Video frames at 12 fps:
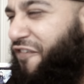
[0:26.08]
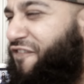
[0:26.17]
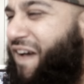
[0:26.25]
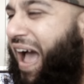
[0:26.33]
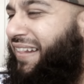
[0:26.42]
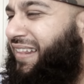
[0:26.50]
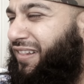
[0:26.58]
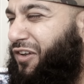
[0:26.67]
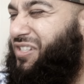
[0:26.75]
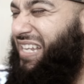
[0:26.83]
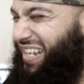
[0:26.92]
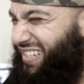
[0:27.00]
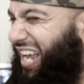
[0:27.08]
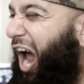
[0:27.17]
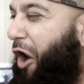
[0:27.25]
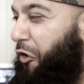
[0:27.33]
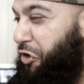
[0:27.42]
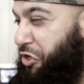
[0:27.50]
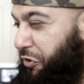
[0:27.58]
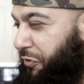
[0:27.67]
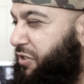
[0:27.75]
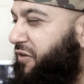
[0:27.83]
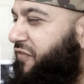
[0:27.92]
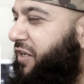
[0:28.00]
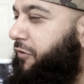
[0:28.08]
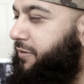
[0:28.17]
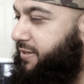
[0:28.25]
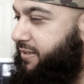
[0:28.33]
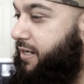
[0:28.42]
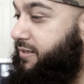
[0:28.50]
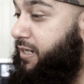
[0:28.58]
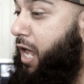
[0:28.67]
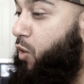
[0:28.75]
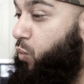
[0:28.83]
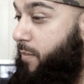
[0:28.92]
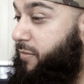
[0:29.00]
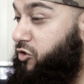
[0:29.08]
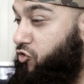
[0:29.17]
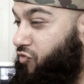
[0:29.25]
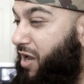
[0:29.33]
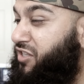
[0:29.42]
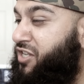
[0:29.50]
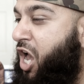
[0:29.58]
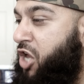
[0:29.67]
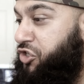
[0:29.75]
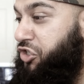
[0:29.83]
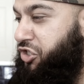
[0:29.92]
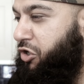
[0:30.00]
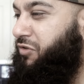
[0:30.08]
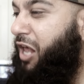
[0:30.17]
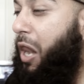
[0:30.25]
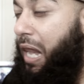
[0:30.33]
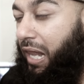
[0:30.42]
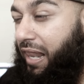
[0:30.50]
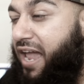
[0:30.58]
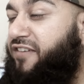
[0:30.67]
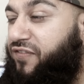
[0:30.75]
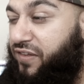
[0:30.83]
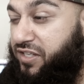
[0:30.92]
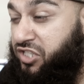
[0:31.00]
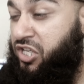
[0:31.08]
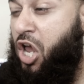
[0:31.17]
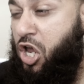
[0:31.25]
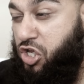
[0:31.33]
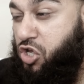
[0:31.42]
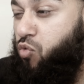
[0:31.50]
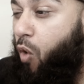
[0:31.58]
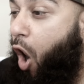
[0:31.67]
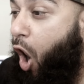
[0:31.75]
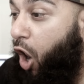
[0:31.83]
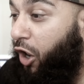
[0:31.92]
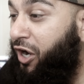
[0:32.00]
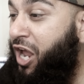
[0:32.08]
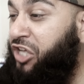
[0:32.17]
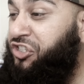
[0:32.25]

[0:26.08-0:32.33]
The fact that there's an entire YouTube video discussing how women dress just shows how lifeless you are.